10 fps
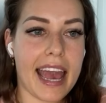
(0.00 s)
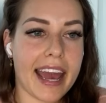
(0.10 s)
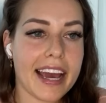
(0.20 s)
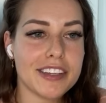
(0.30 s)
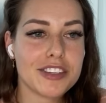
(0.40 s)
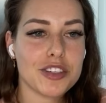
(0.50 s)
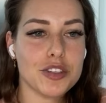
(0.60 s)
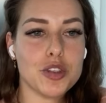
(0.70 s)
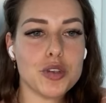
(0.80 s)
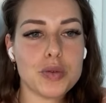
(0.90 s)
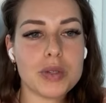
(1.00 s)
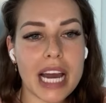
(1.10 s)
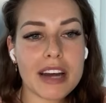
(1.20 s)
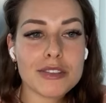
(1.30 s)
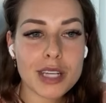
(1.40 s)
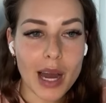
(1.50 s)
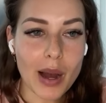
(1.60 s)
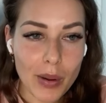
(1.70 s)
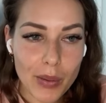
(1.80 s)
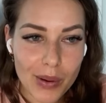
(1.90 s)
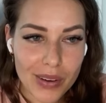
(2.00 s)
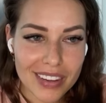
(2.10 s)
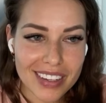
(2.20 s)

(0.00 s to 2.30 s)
And you now know